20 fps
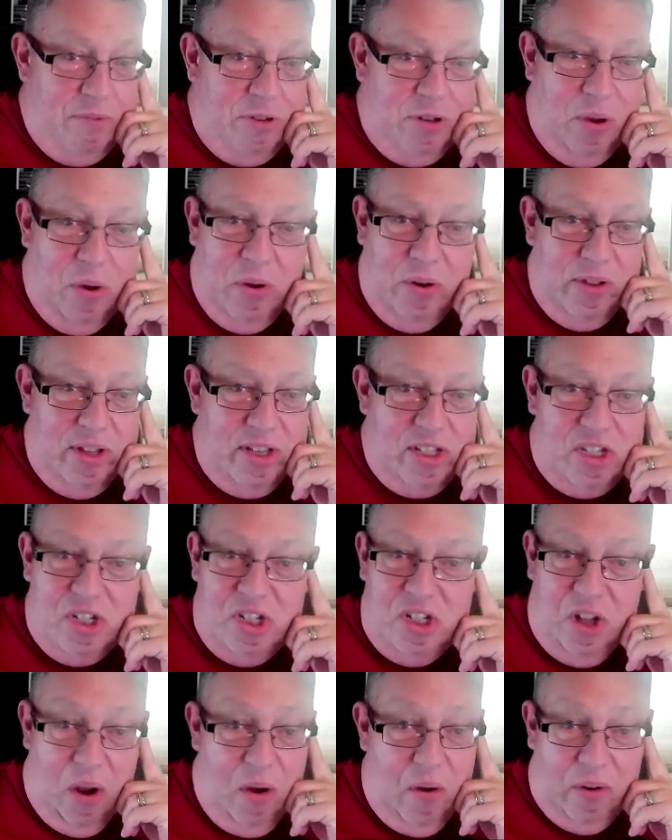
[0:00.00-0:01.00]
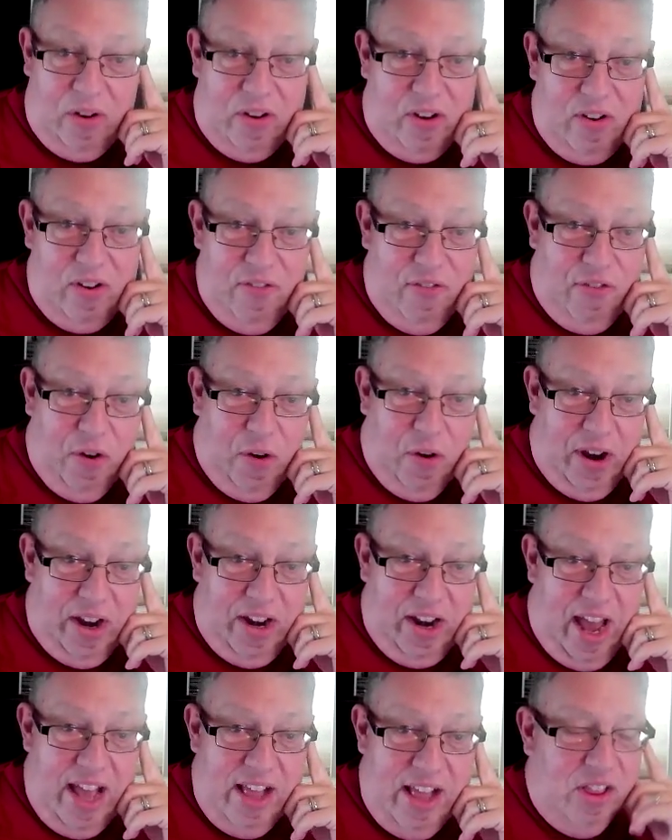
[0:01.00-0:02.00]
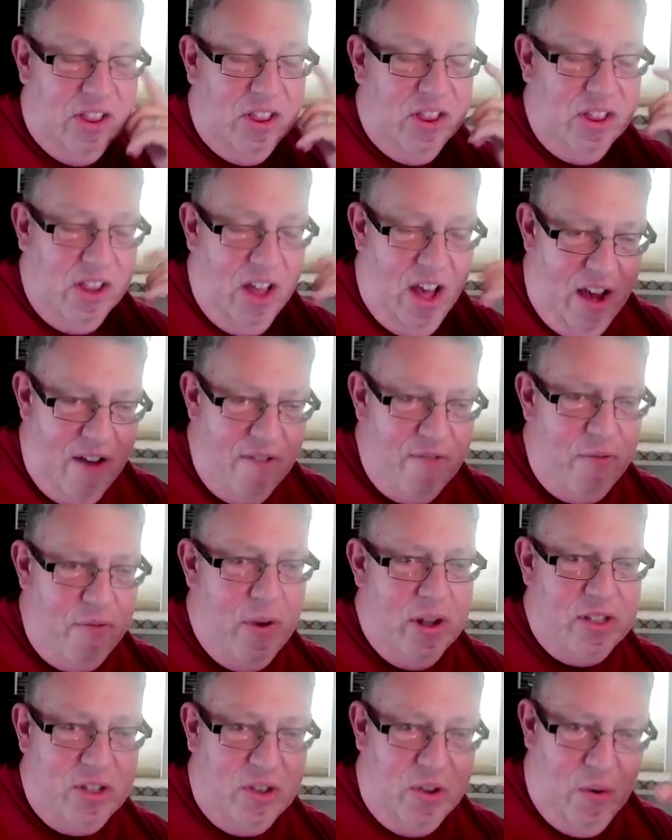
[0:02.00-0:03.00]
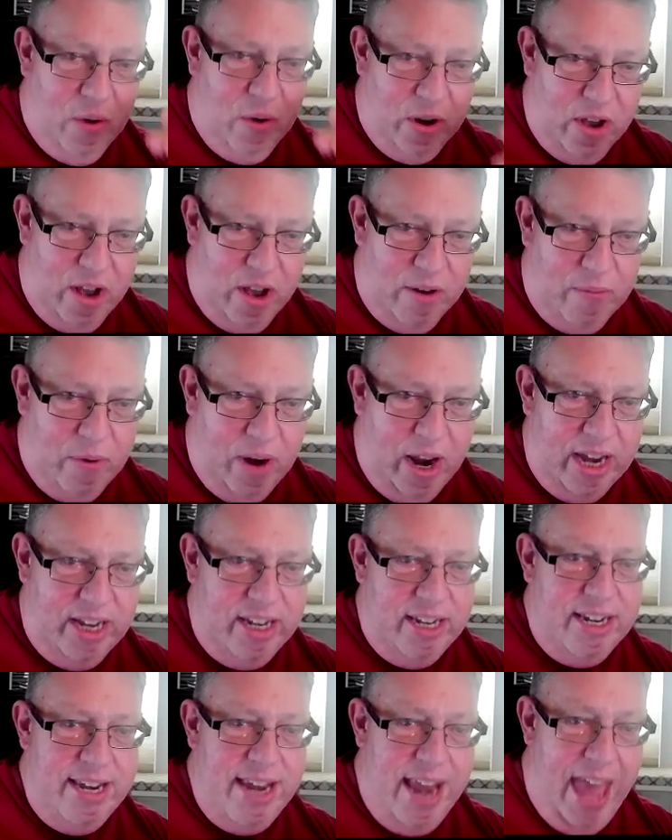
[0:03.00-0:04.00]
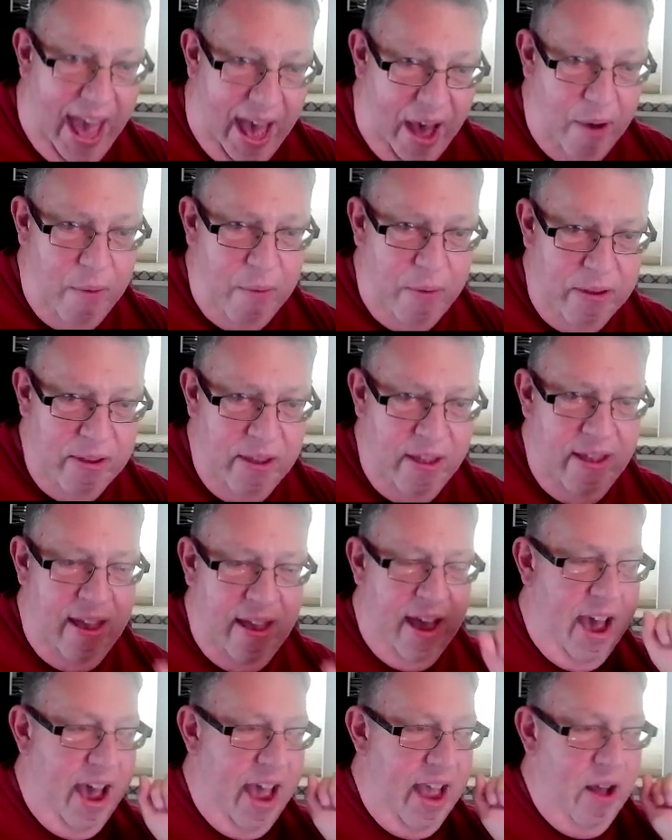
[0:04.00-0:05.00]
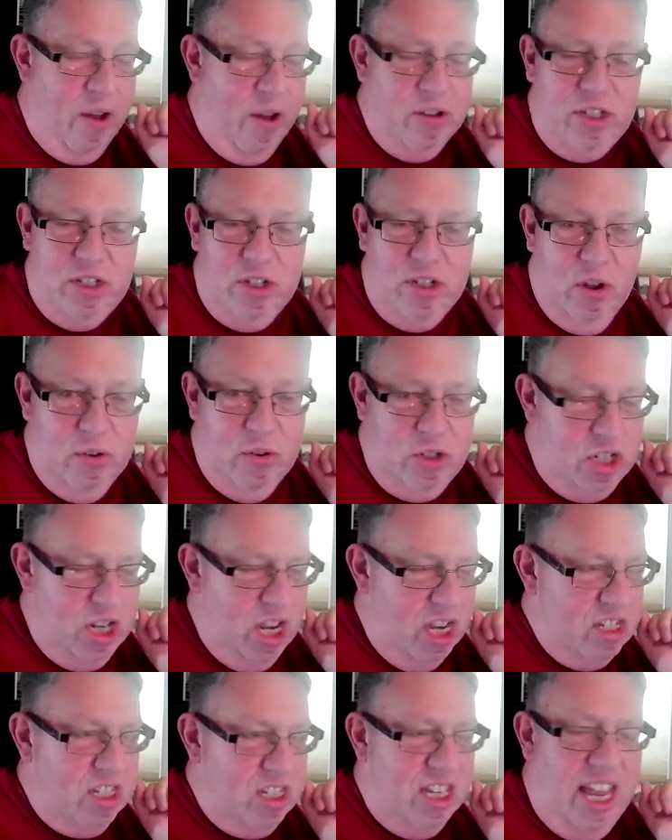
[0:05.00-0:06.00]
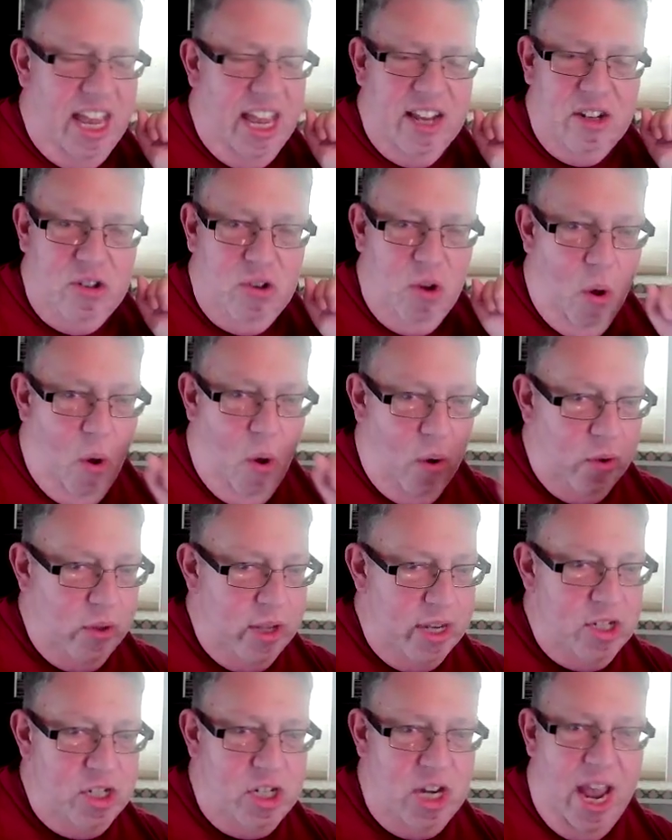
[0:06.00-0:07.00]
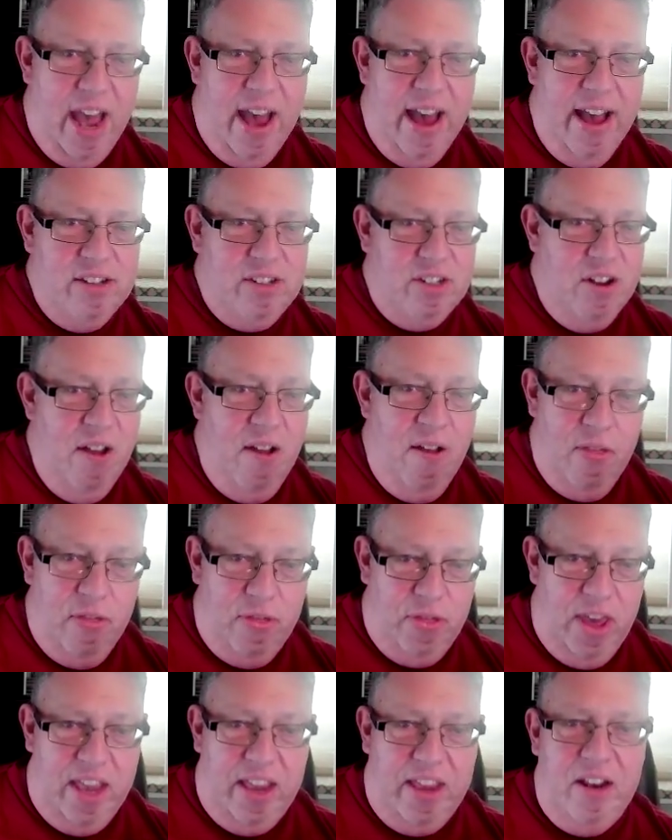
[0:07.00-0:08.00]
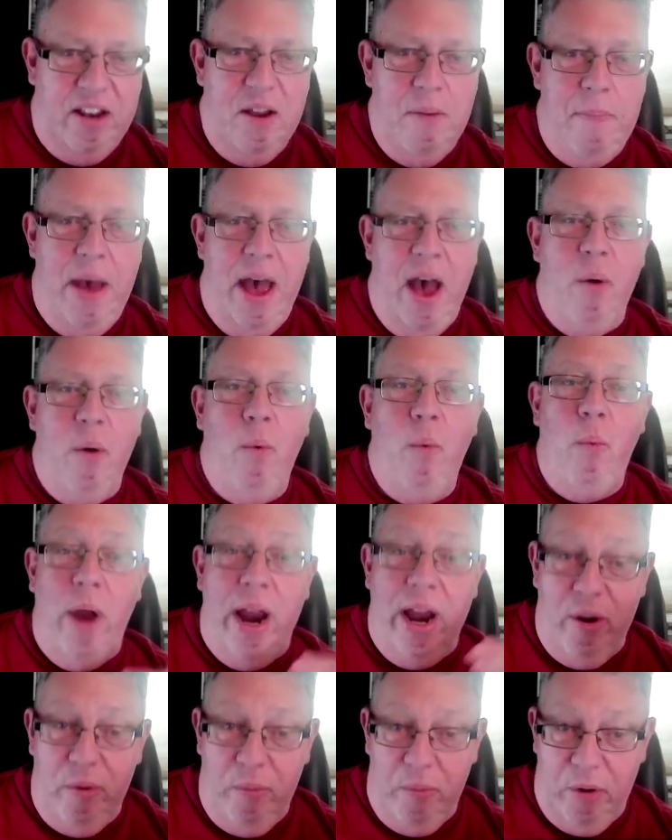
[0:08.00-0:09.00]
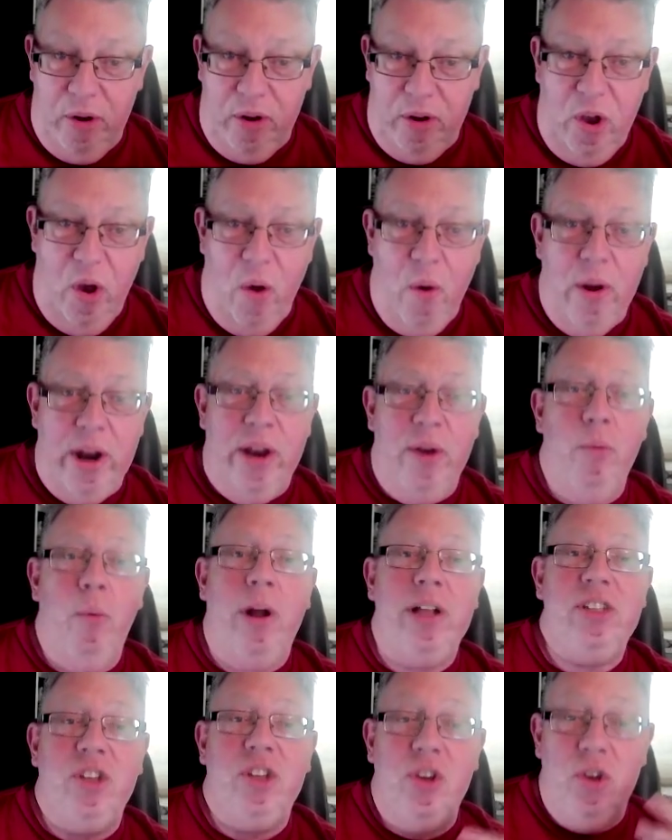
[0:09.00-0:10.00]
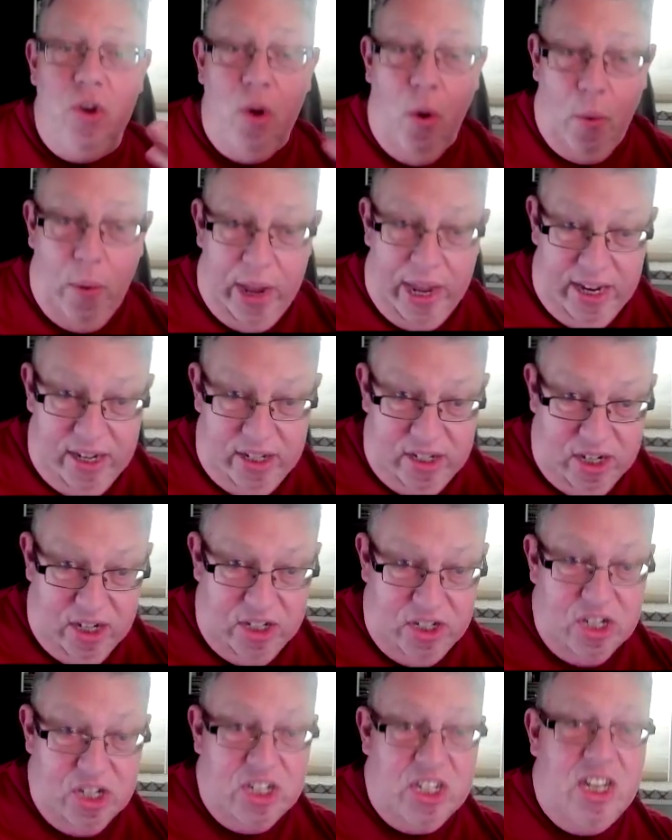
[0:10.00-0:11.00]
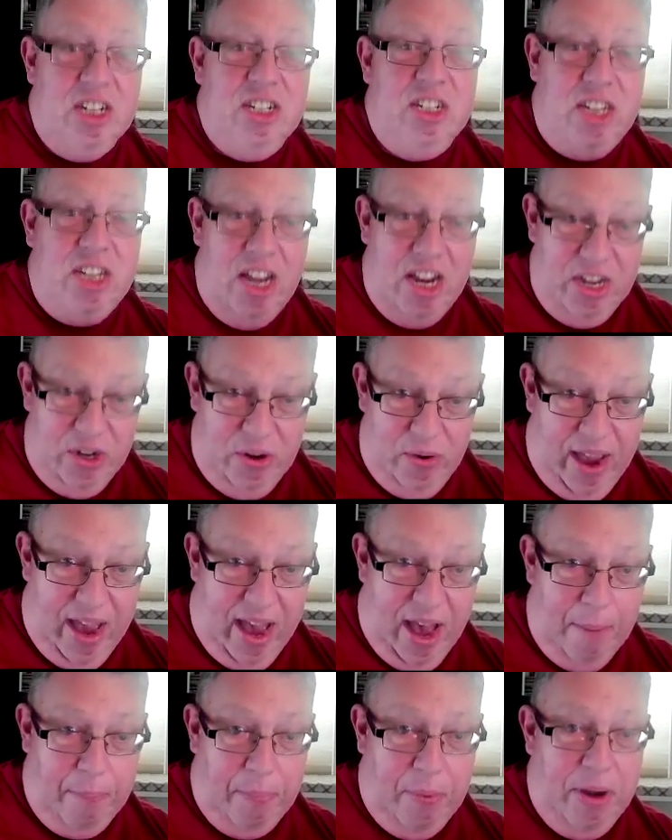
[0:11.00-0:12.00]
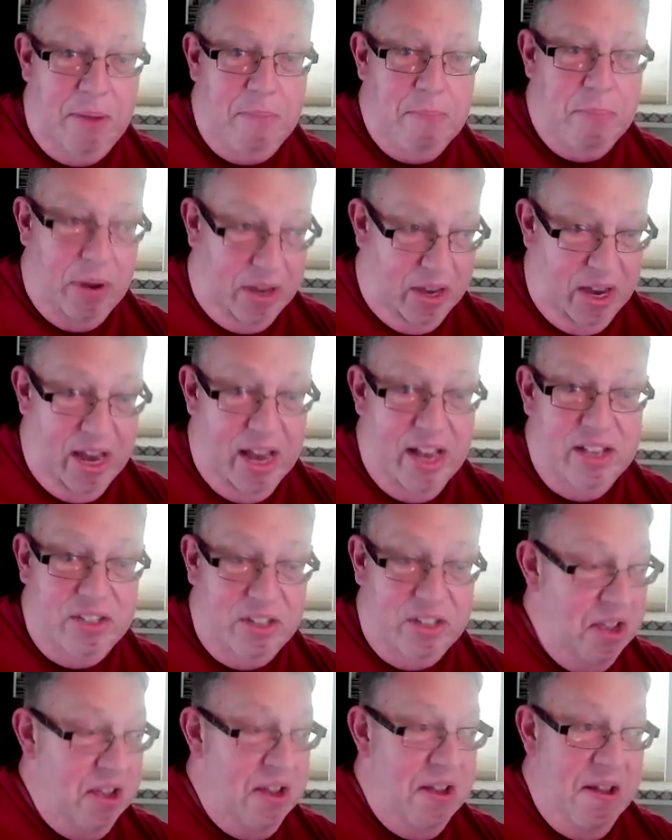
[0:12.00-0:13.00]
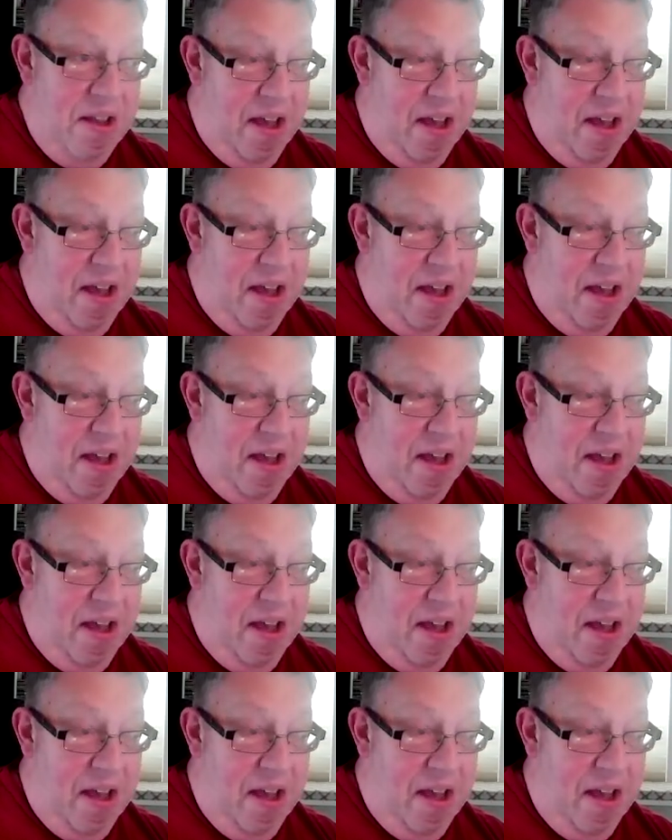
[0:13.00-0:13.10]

and I'm totally stoked for it. I love what's going on right now. I also just get totally jazzed thinking about where we're going and what's going to just continue happening, because